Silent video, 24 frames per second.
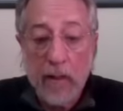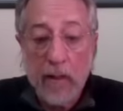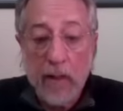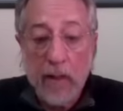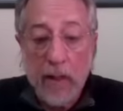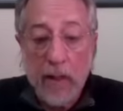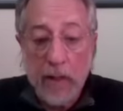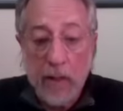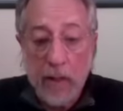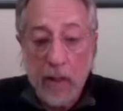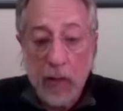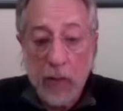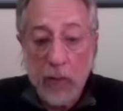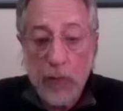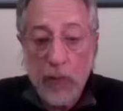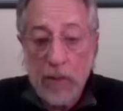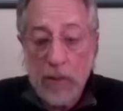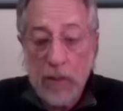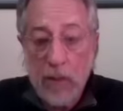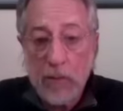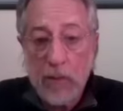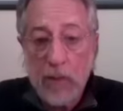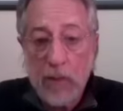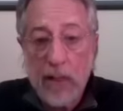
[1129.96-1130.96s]
And there would be
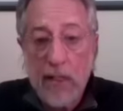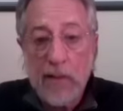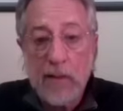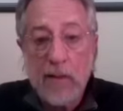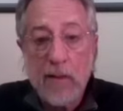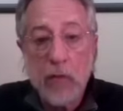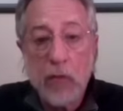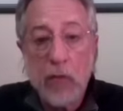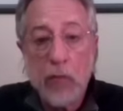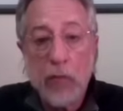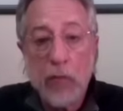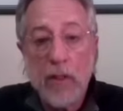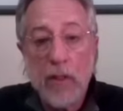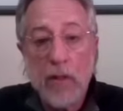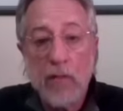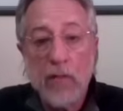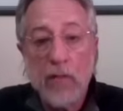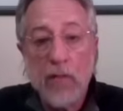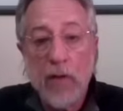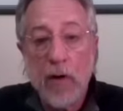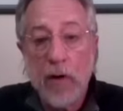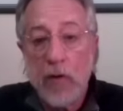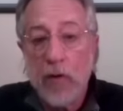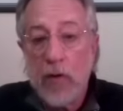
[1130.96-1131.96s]
some days that would be
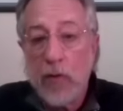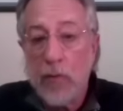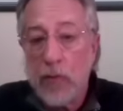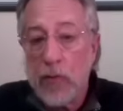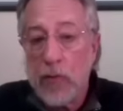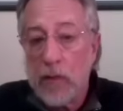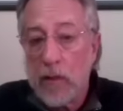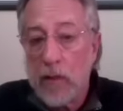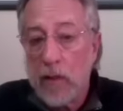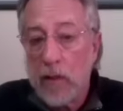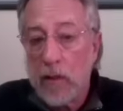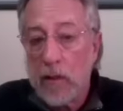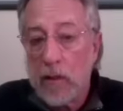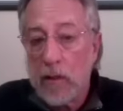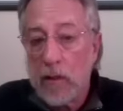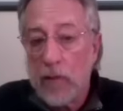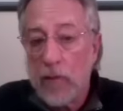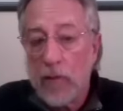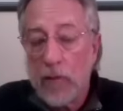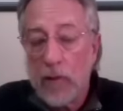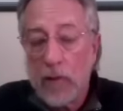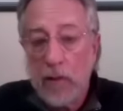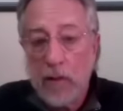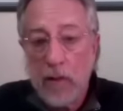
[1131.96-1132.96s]
very
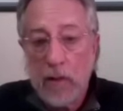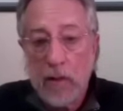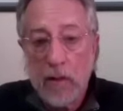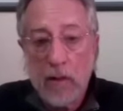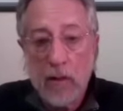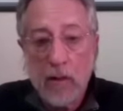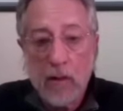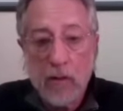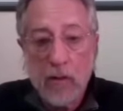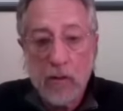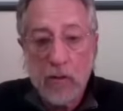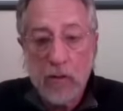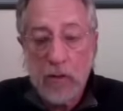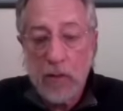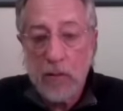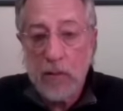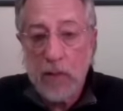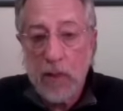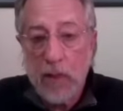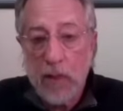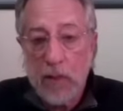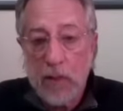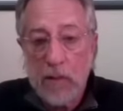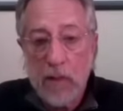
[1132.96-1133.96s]
productive, and there's some
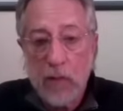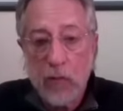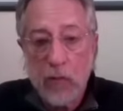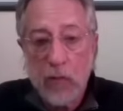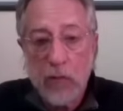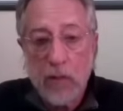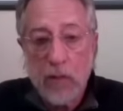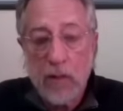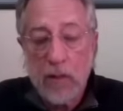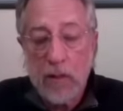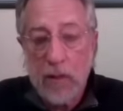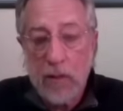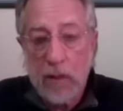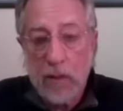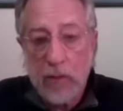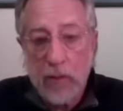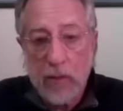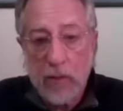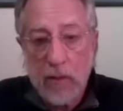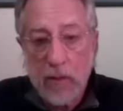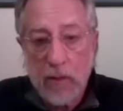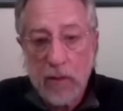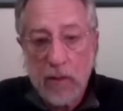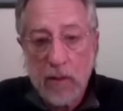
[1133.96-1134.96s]
days that would be non
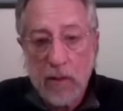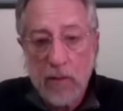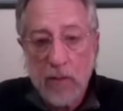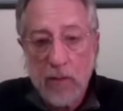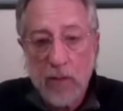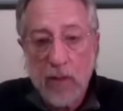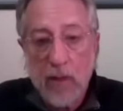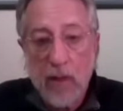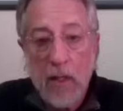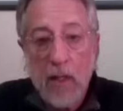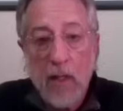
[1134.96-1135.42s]
productive.